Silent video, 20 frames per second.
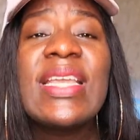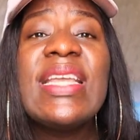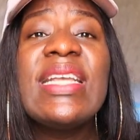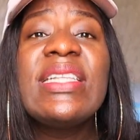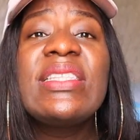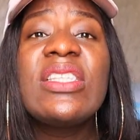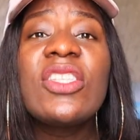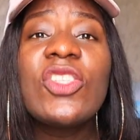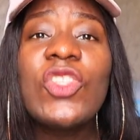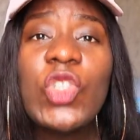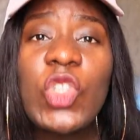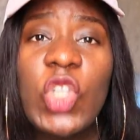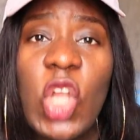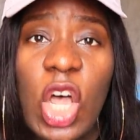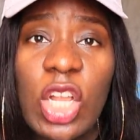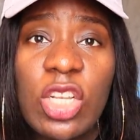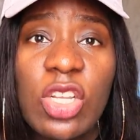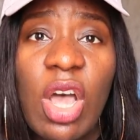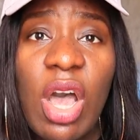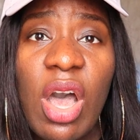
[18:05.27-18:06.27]
it is
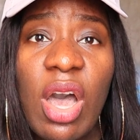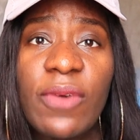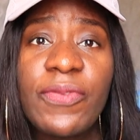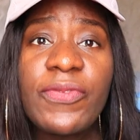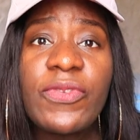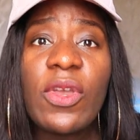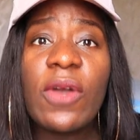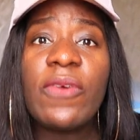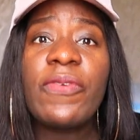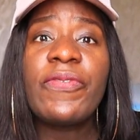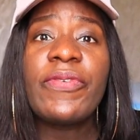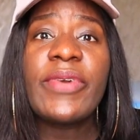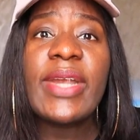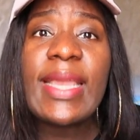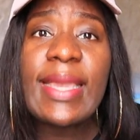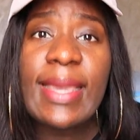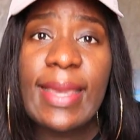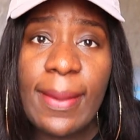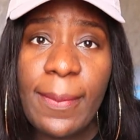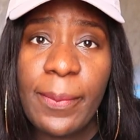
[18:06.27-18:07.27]
none of your
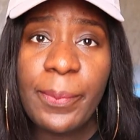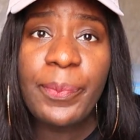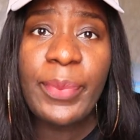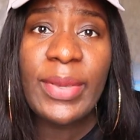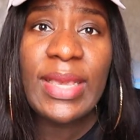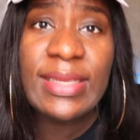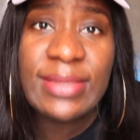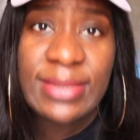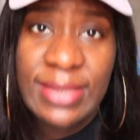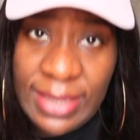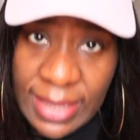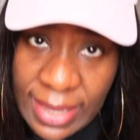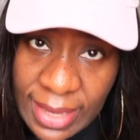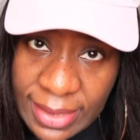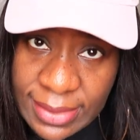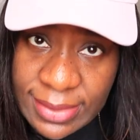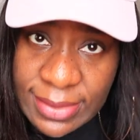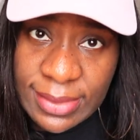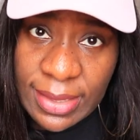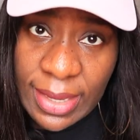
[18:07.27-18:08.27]
freaking
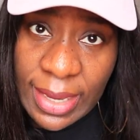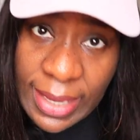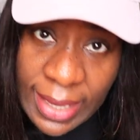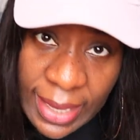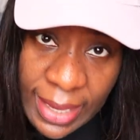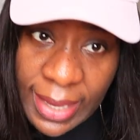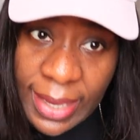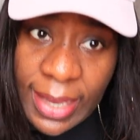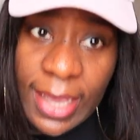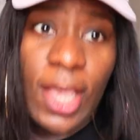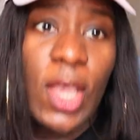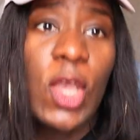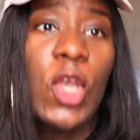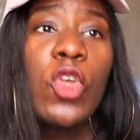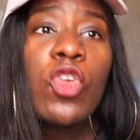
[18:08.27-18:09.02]
business, okay?